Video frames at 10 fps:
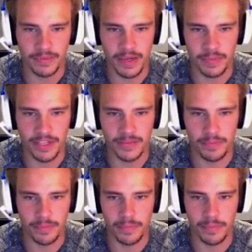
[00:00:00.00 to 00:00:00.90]
Might be
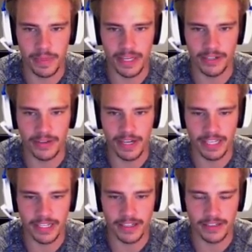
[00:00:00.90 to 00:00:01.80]
being greedy
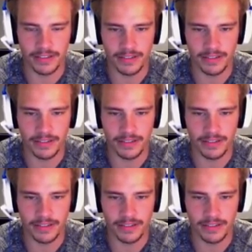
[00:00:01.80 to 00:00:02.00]
here.